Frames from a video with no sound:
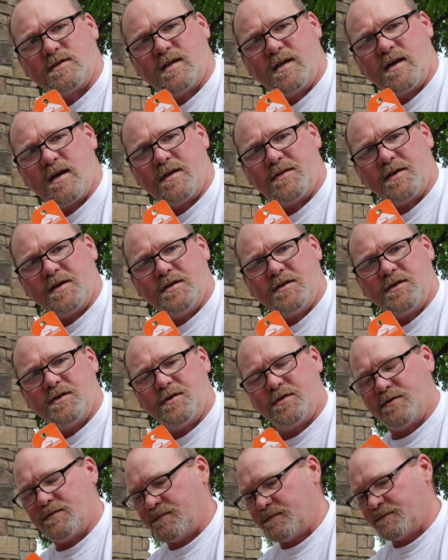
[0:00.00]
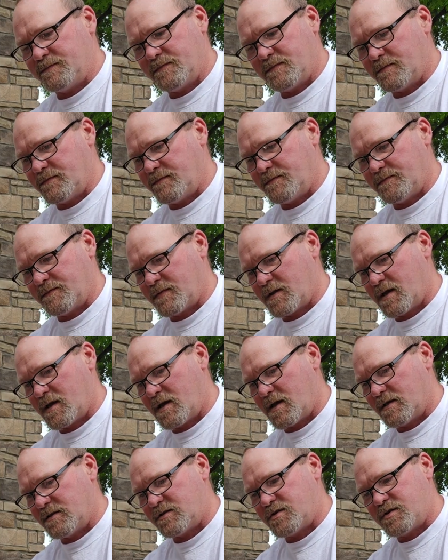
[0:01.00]
see how they do.
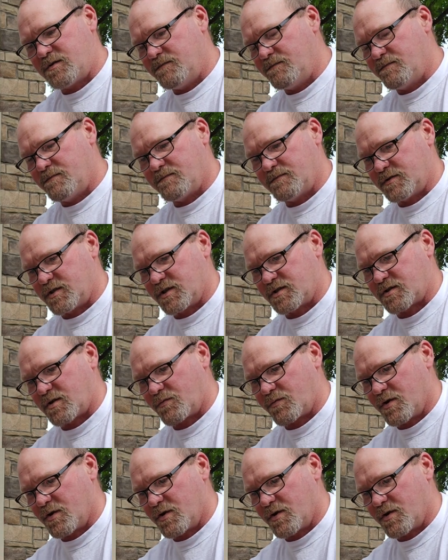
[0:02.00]
It's just a